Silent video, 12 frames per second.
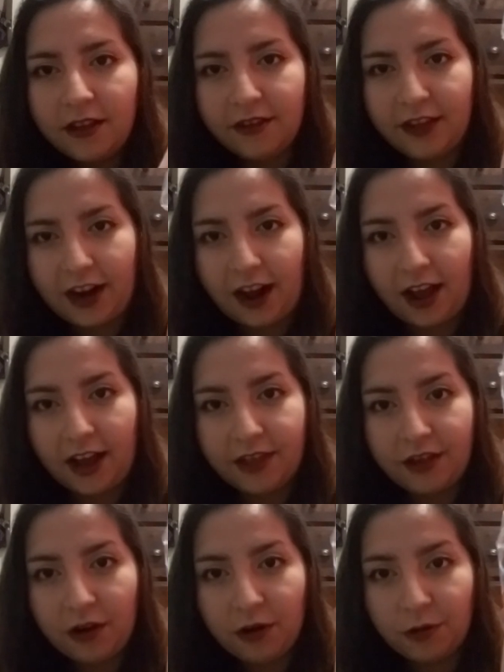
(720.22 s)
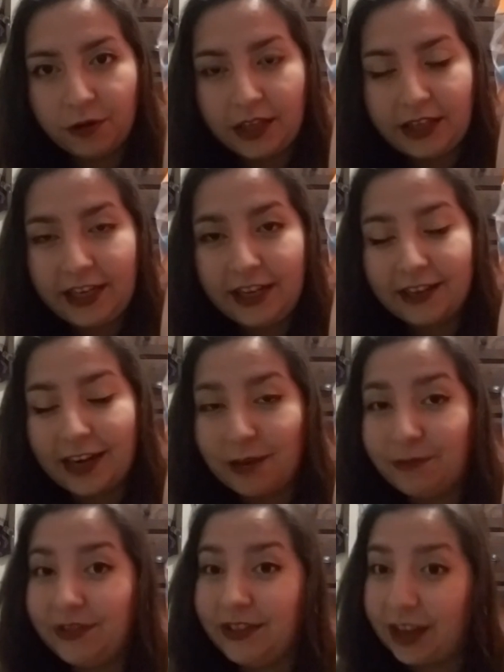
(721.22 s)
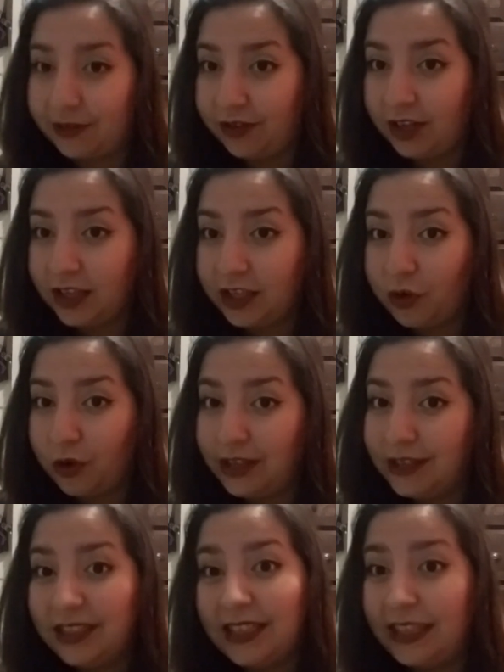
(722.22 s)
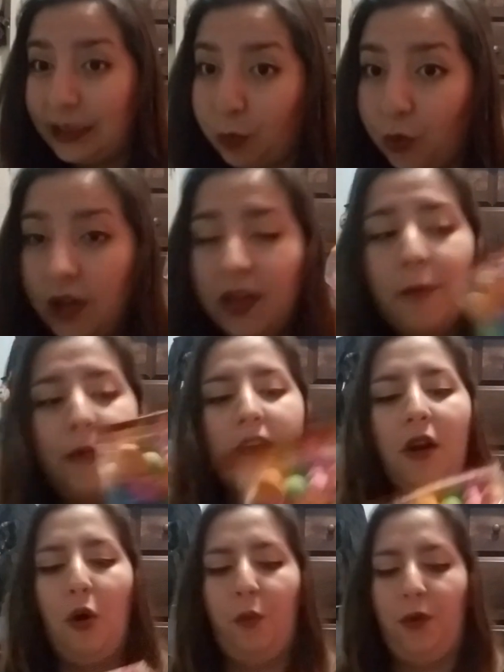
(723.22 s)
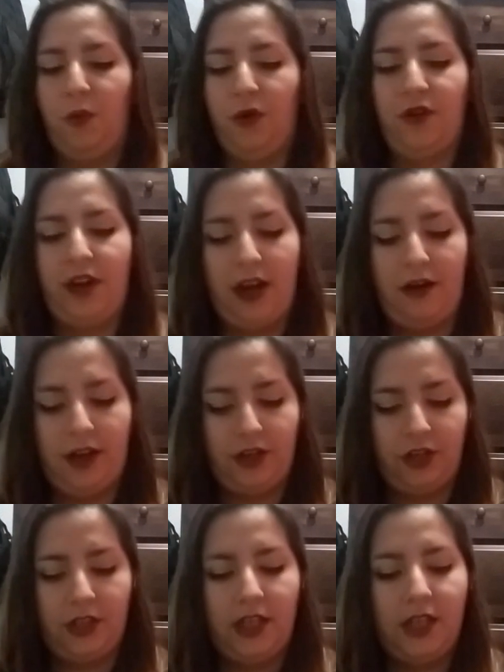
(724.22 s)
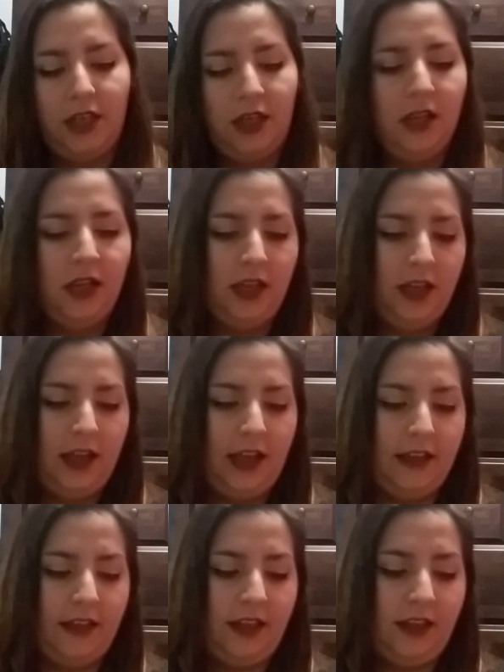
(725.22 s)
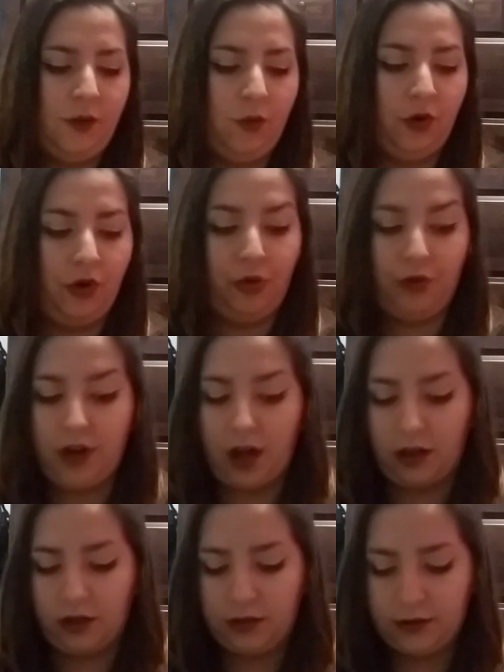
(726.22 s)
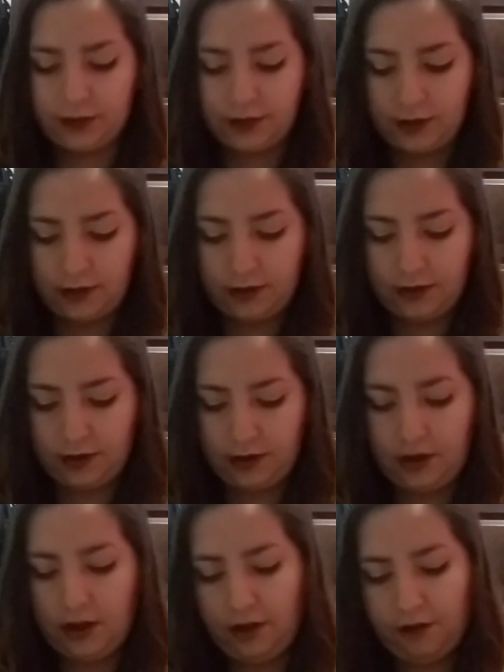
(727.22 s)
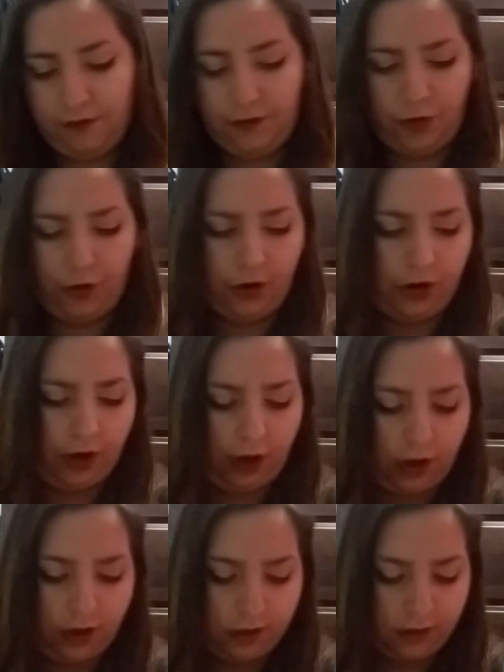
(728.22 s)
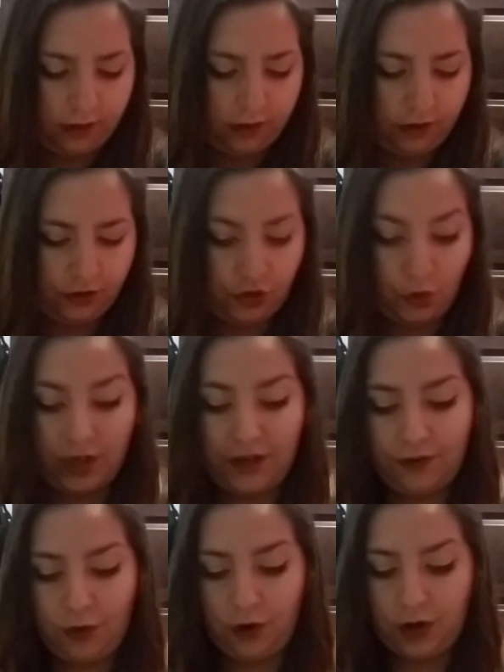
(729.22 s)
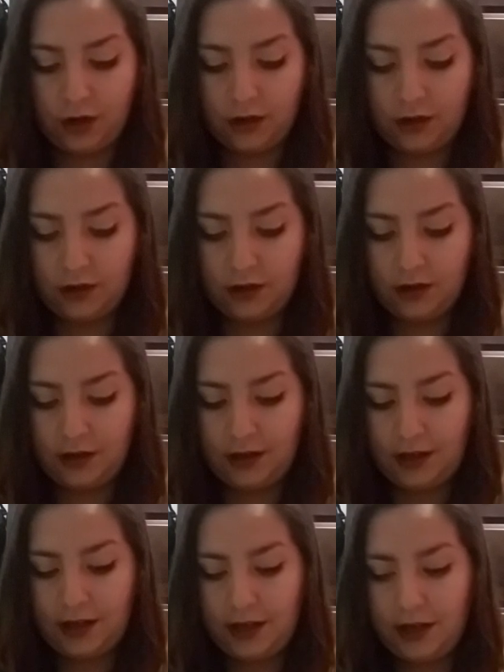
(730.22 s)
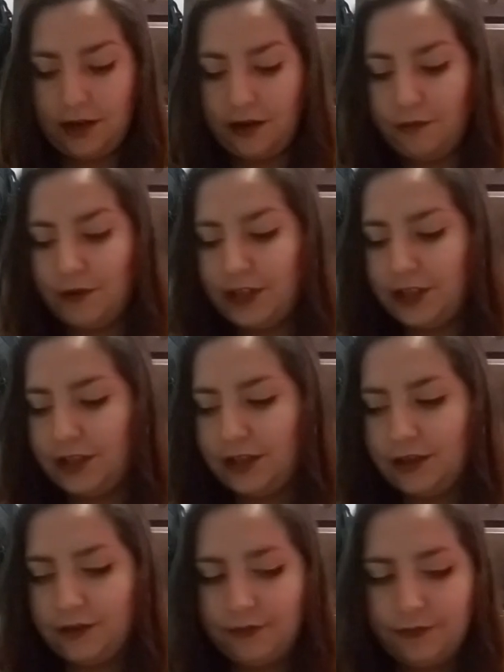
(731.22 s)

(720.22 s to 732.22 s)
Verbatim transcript: that I thought were really neat, and I am definitely going to keep one. I'm going to open one right now, actually. And these were $3 for 24 in here, which,